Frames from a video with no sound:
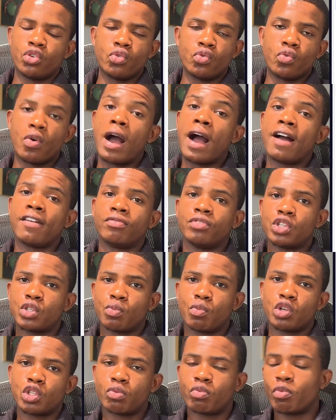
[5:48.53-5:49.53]
have these
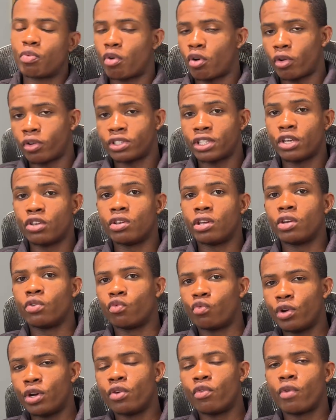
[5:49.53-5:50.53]
multiple products that you can
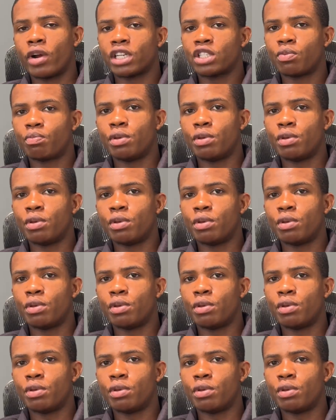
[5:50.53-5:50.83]
redirect